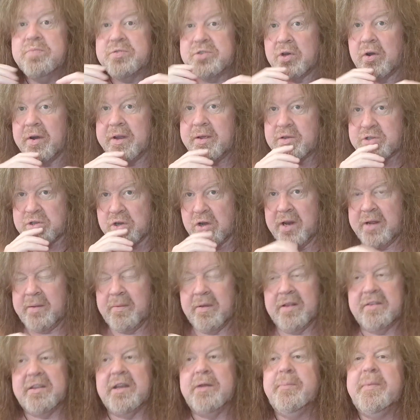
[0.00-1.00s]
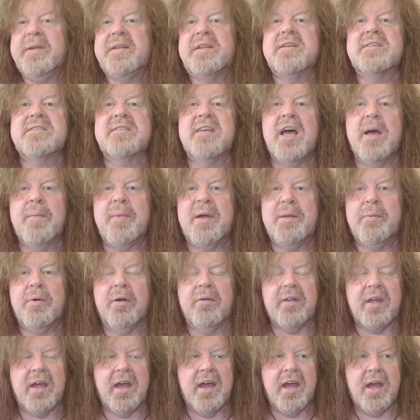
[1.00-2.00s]
Sorry. I didn't mean to disturb
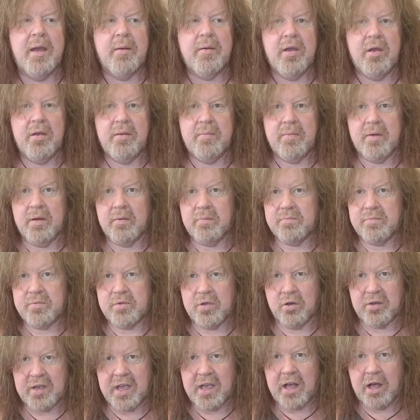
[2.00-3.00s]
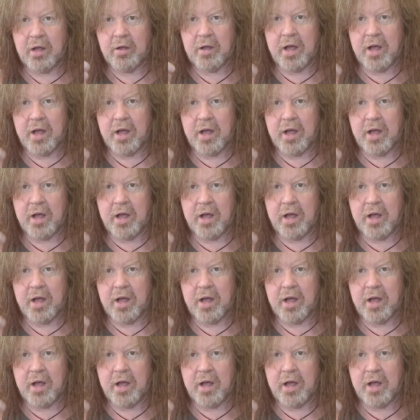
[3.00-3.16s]
anyone. Okay,